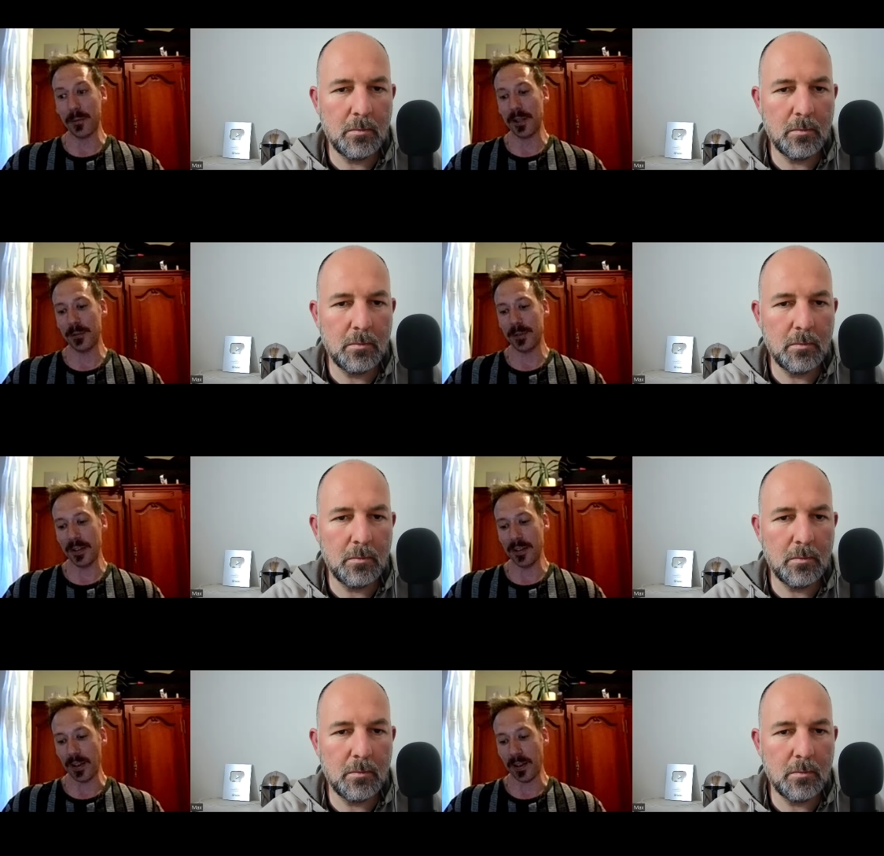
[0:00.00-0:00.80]
Speaker 1: when I was
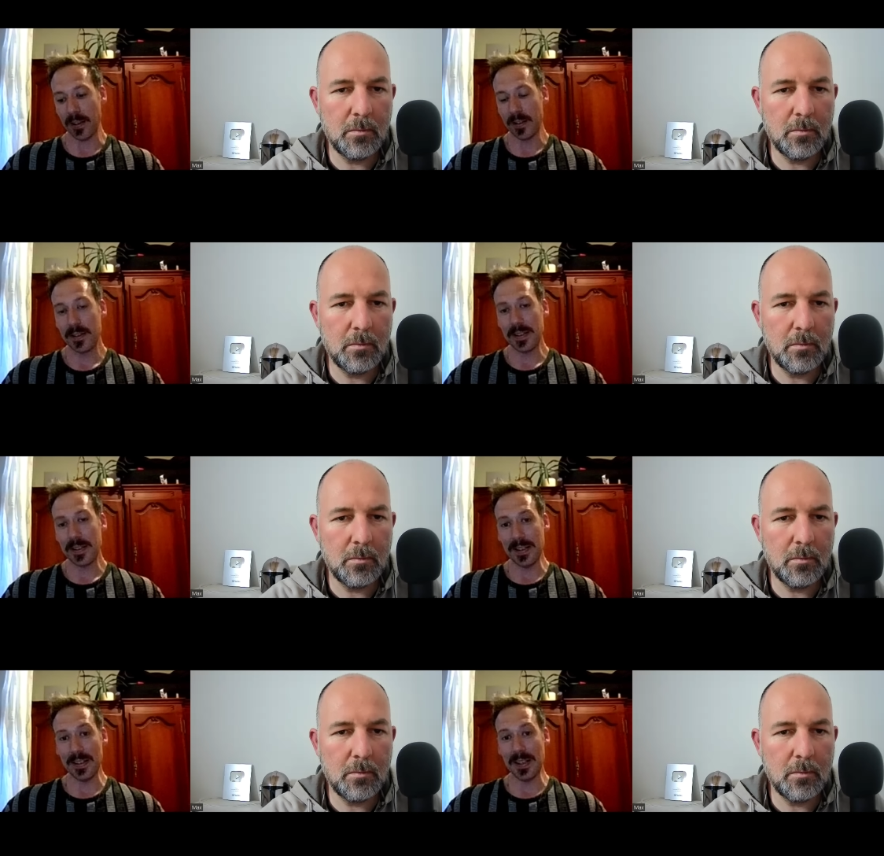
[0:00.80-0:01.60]
younger
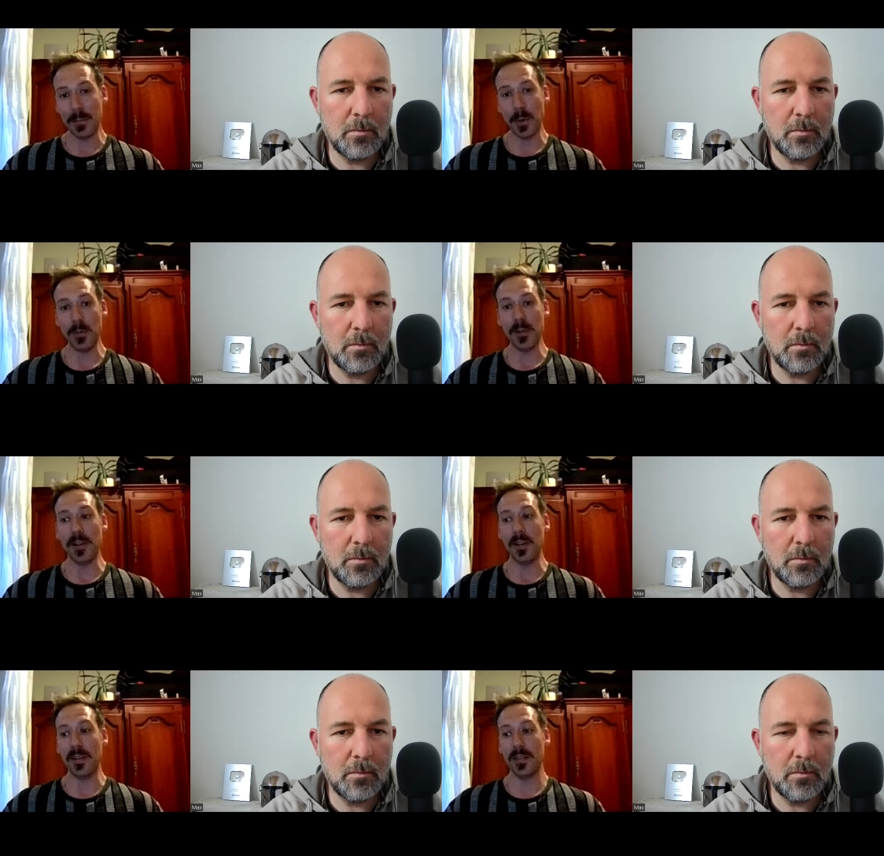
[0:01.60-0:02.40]
in
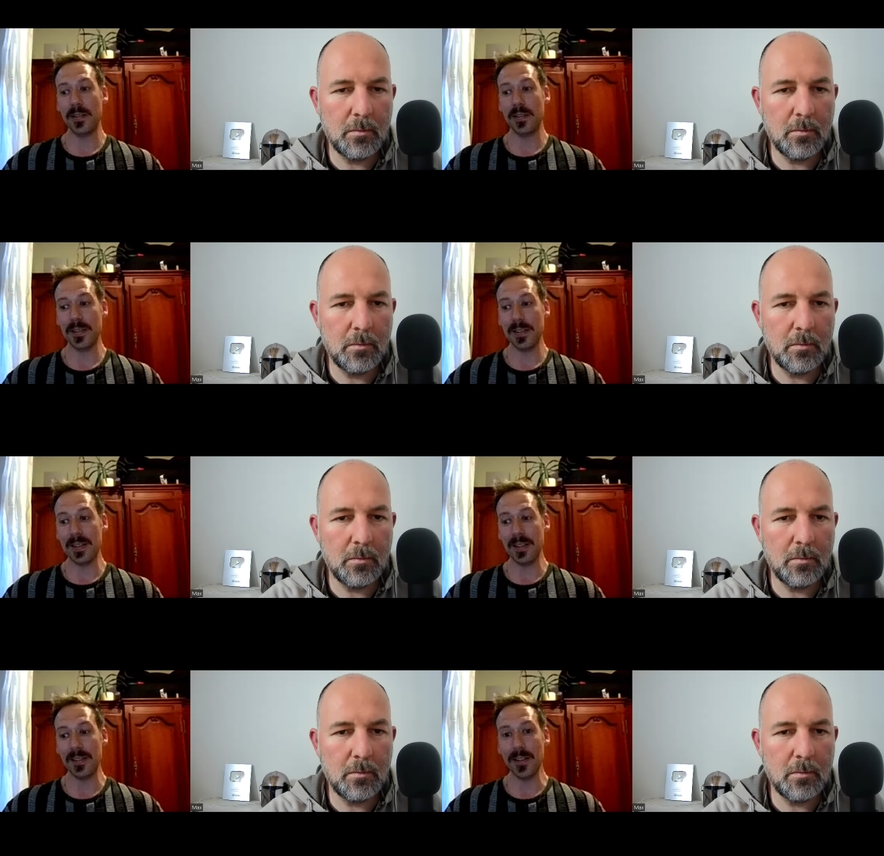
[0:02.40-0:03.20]
Poland,
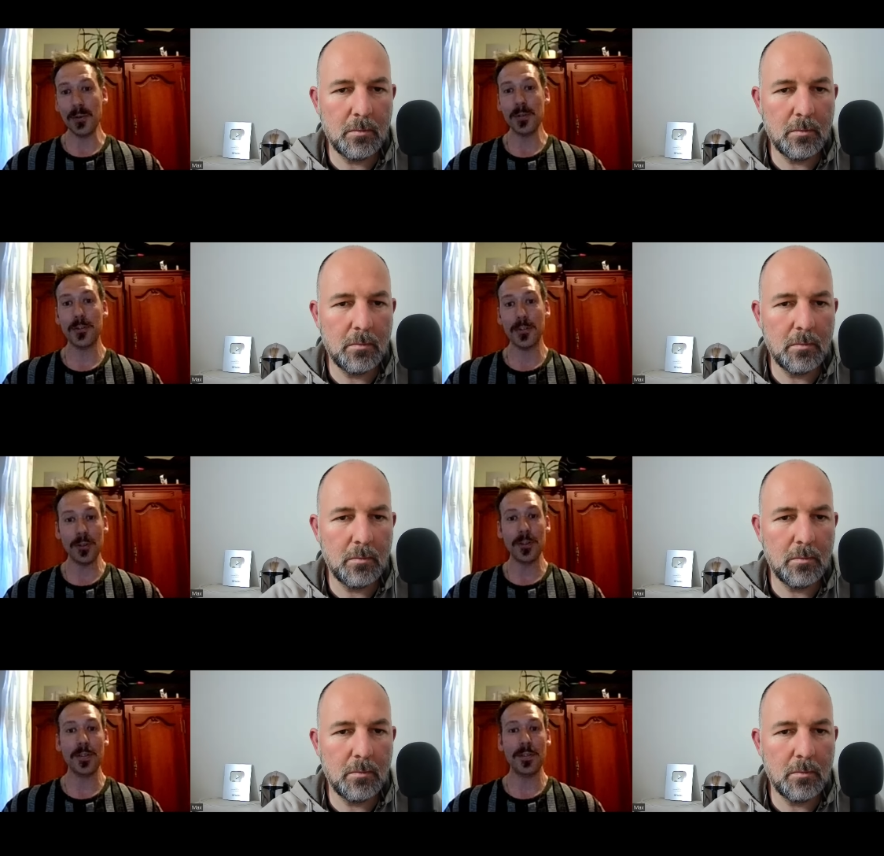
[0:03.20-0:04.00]
there's no
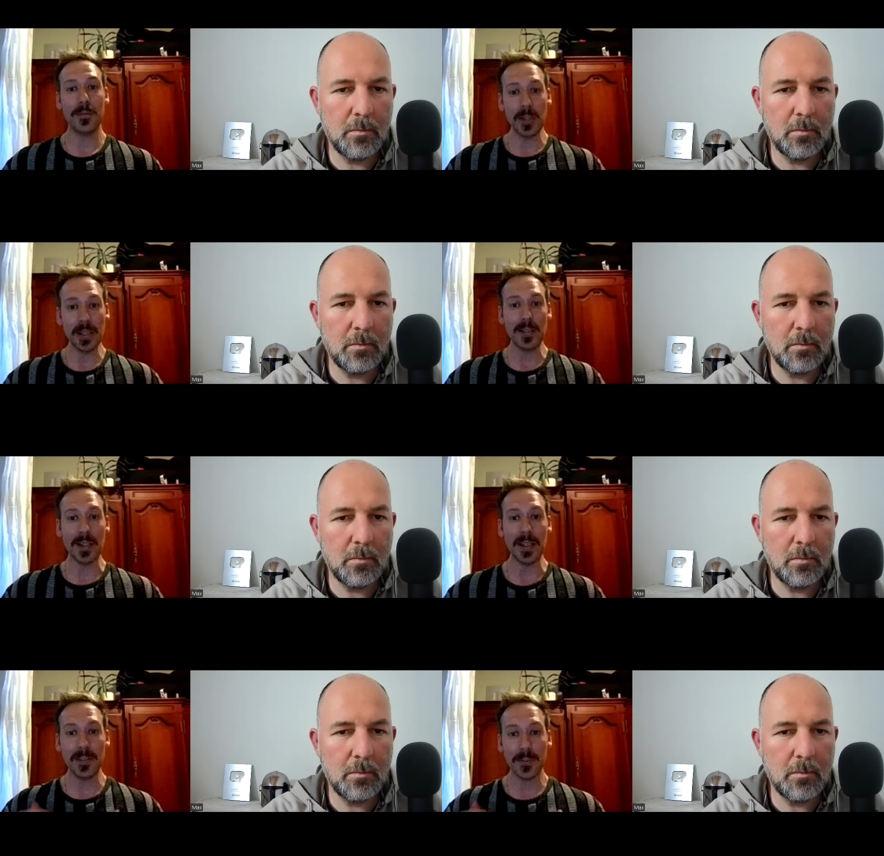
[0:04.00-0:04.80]
student fees,
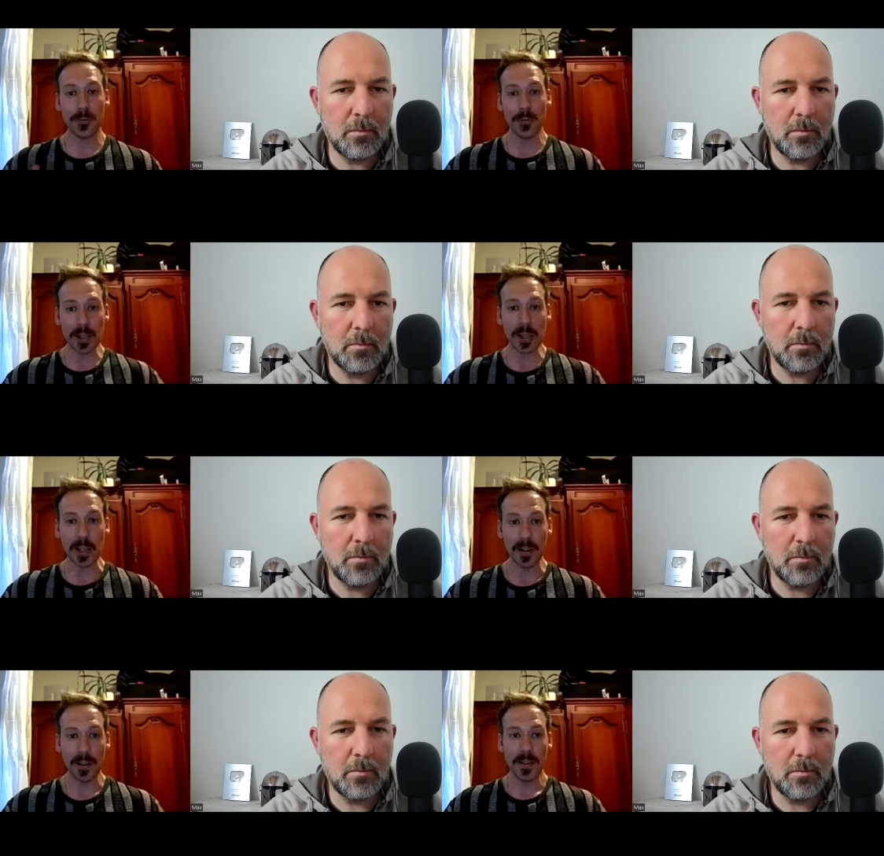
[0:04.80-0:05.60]
it's
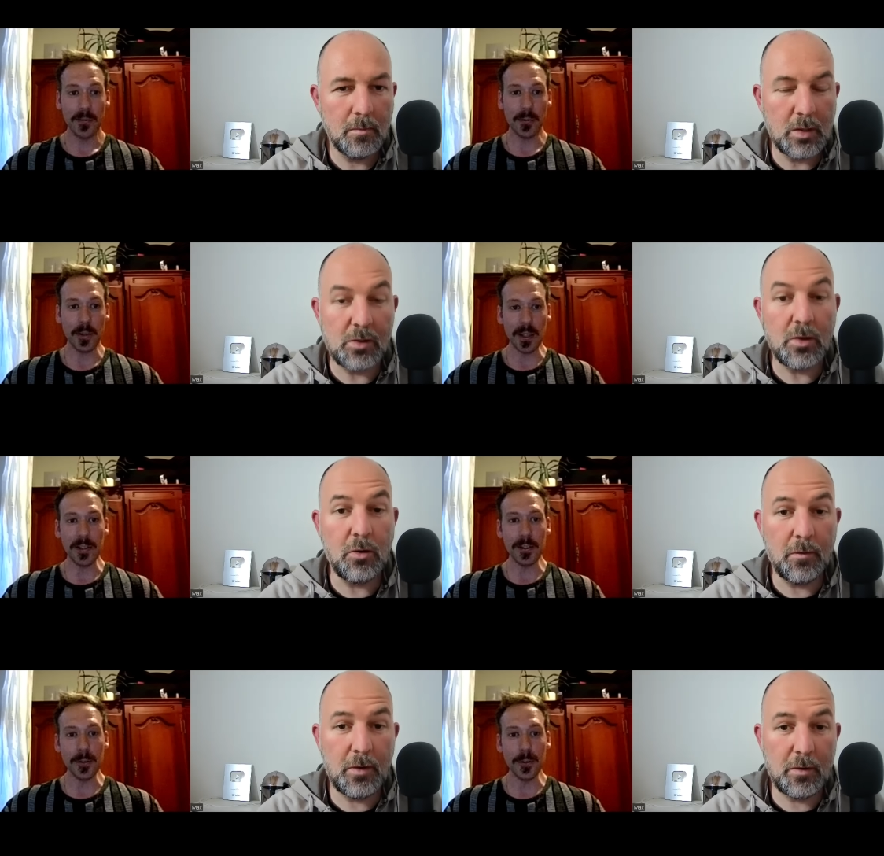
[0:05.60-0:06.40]
free. For
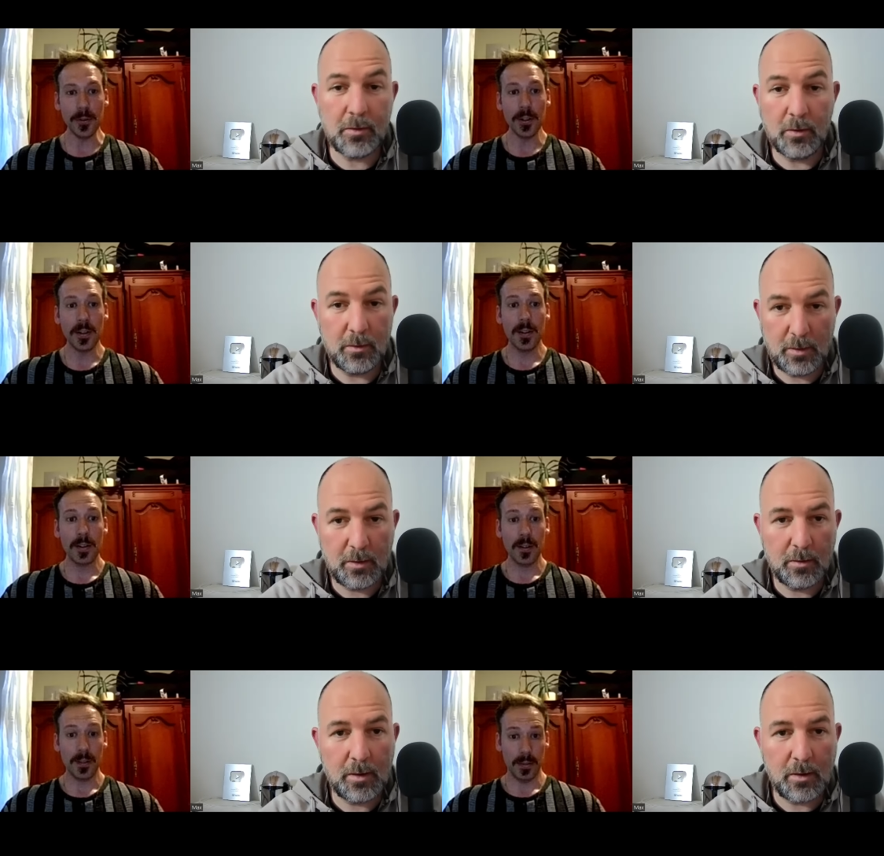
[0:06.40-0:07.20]
Speaker 2: EU, so
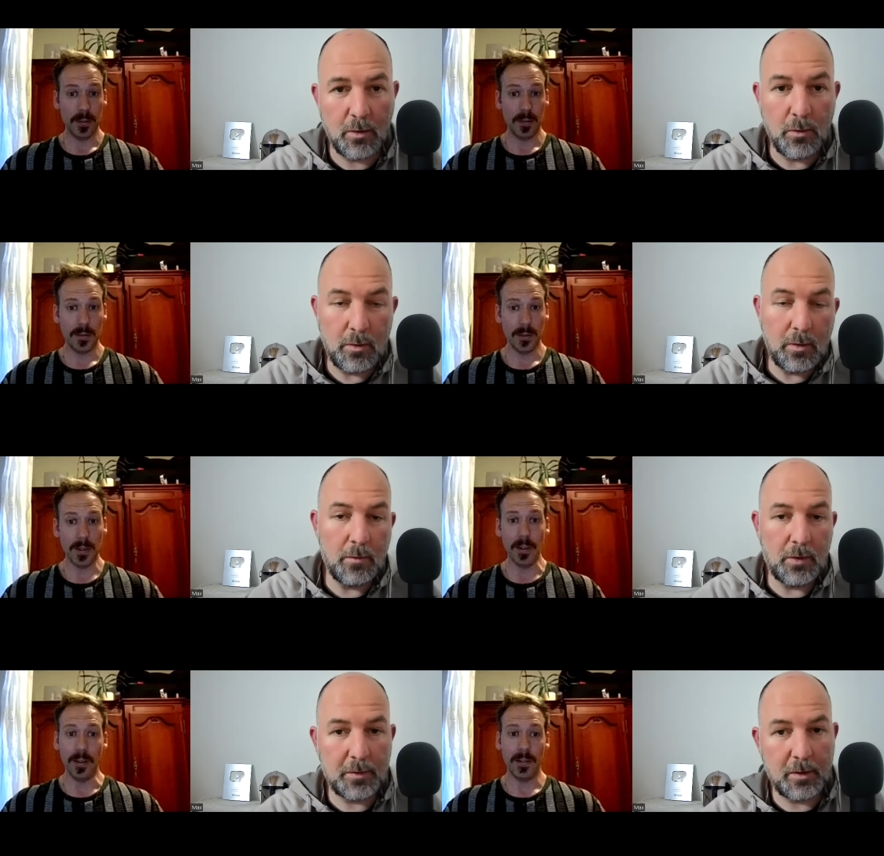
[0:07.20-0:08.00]
EU,
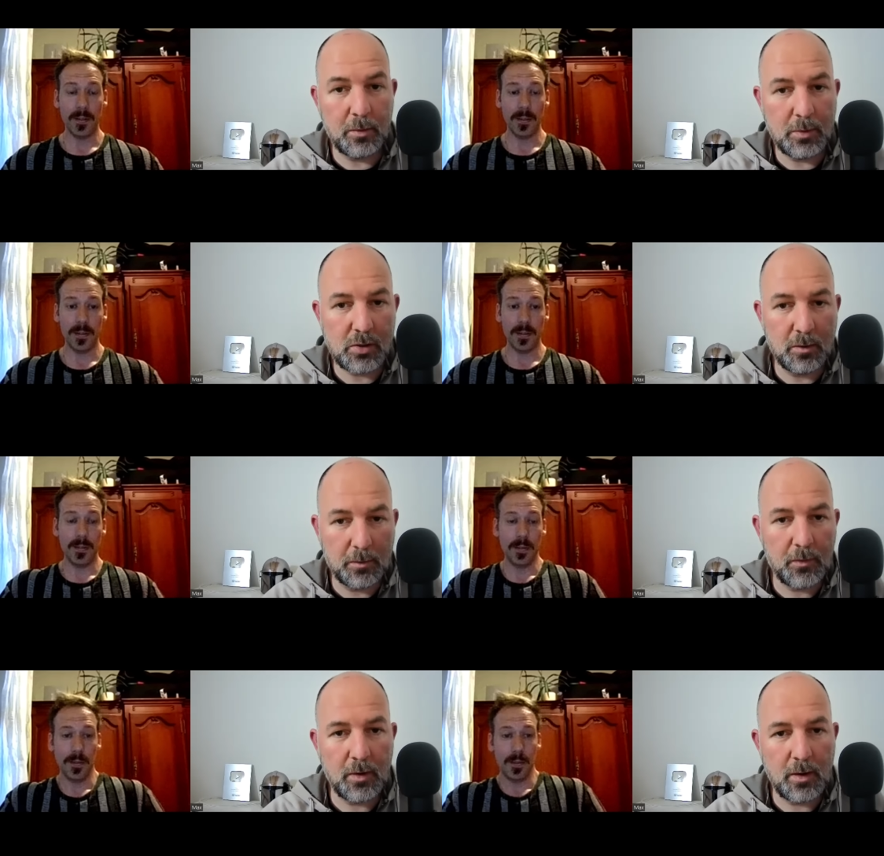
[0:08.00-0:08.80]
yeah. university tuition
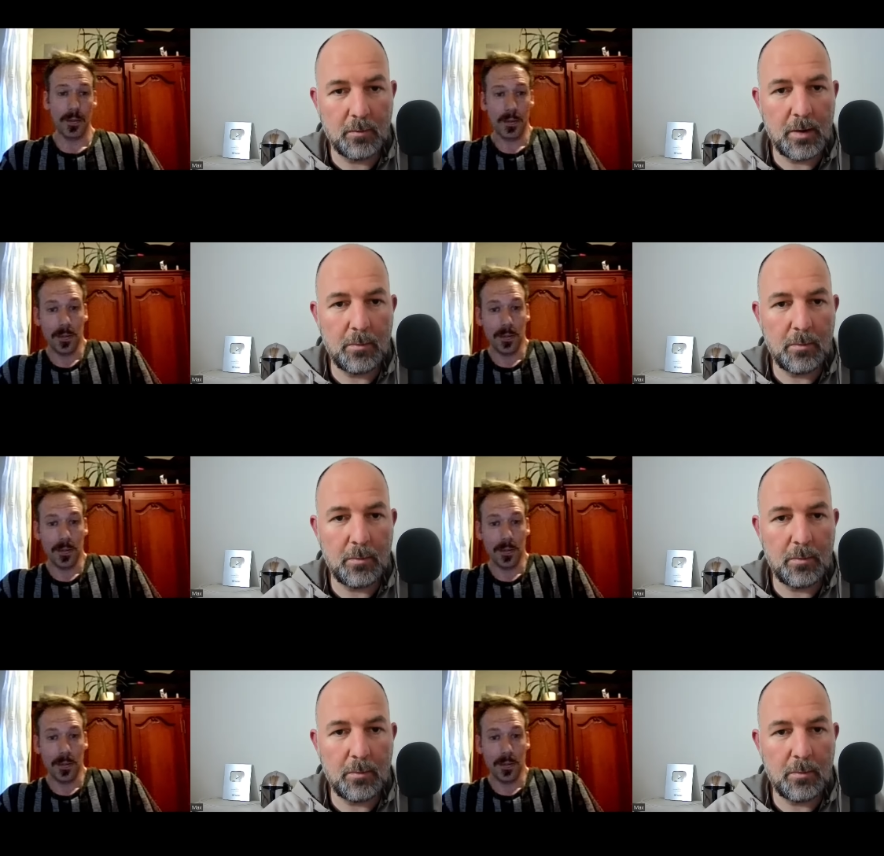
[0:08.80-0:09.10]
is free in,